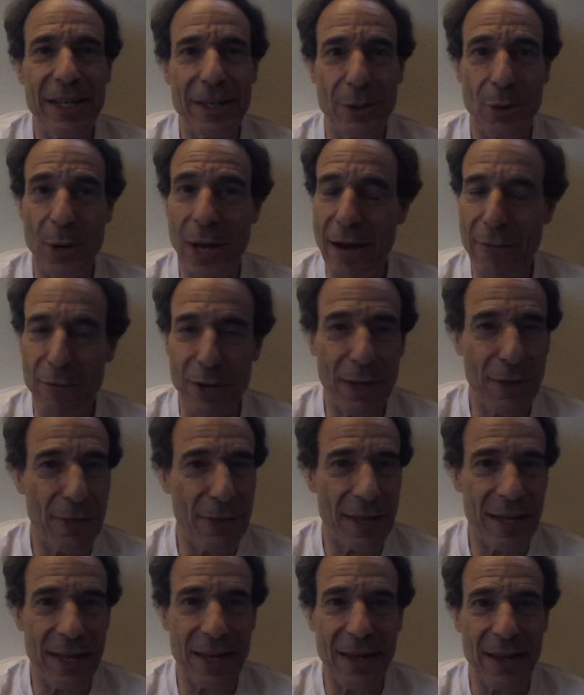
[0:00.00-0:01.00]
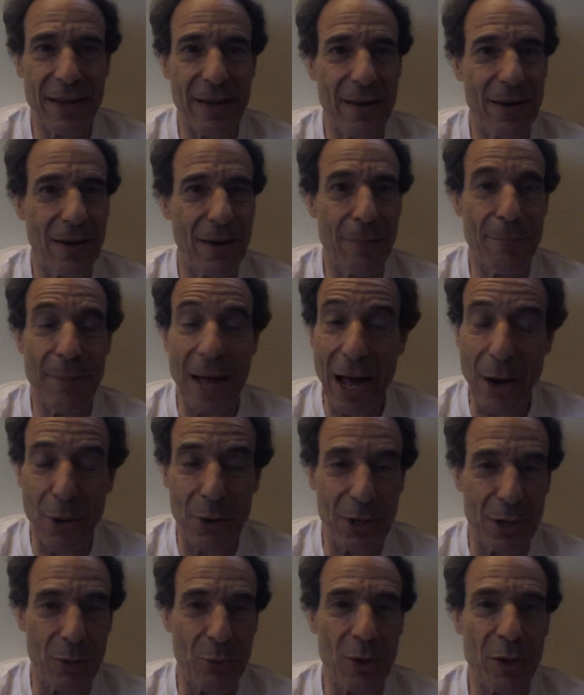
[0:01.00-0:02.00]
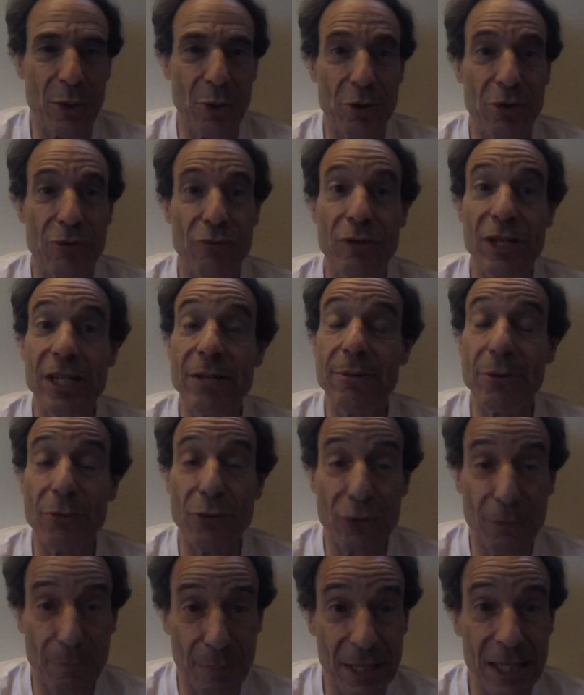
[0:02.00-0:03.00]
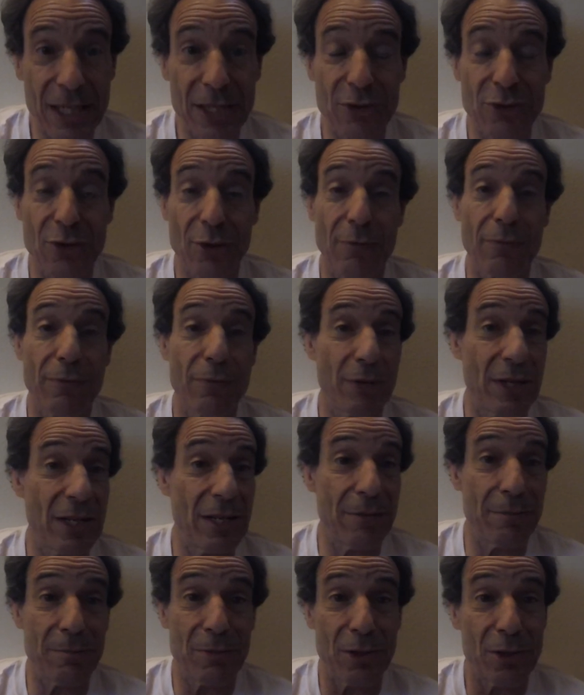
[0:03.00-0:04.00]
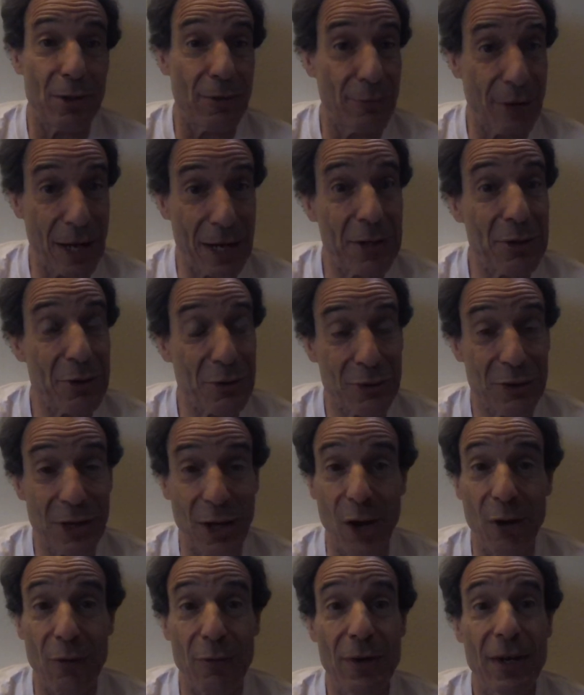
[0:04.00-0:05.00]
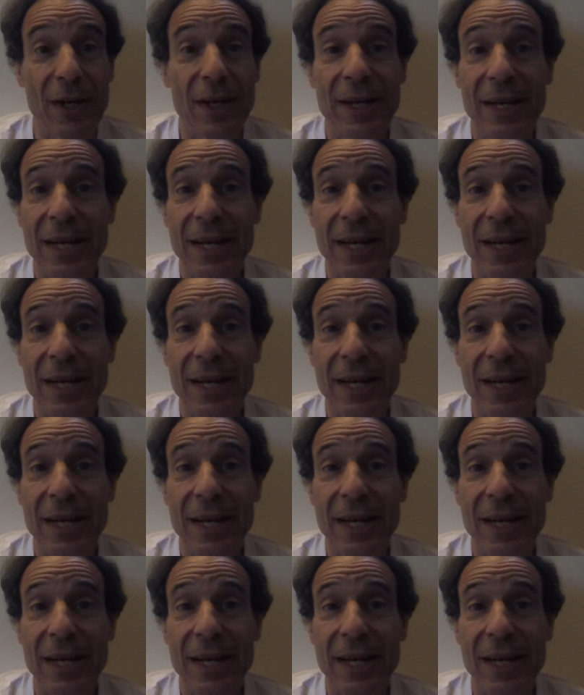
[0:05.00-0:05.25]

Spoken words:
Everything about it, whether it's freedom of speech or freedom to defend yourself.